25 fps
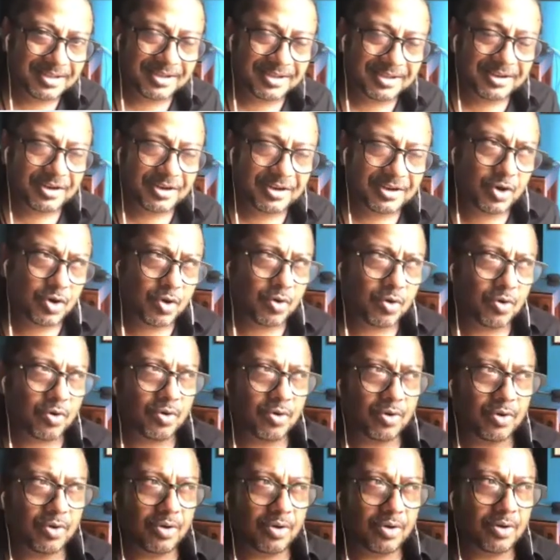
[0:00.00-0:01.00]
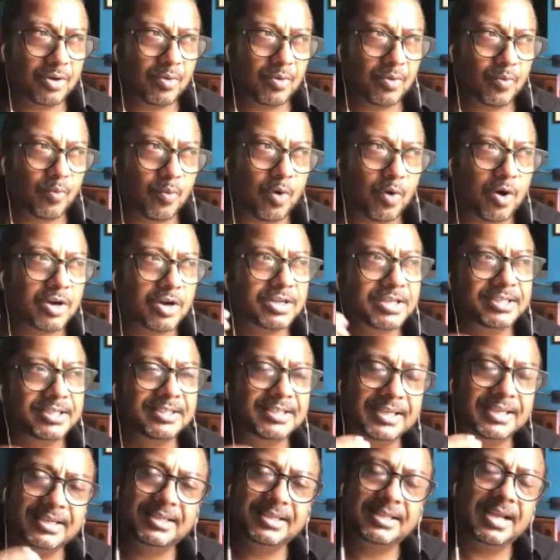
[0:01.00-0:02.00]
know what is
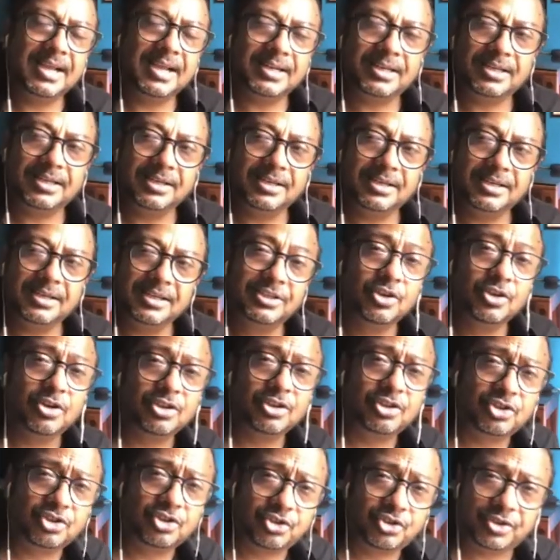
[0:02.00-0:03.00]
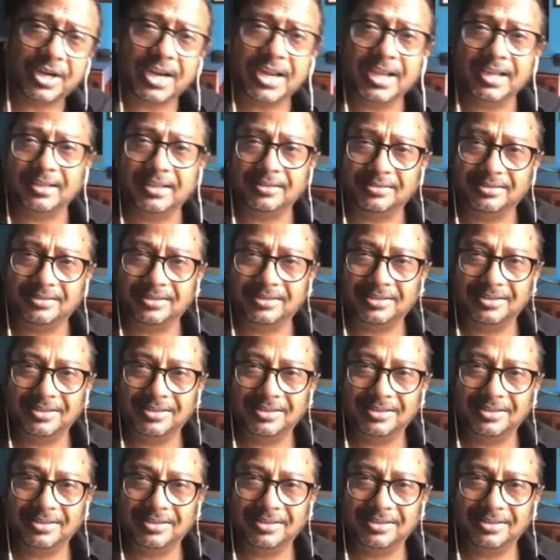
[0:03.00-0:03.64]
it that is your strength.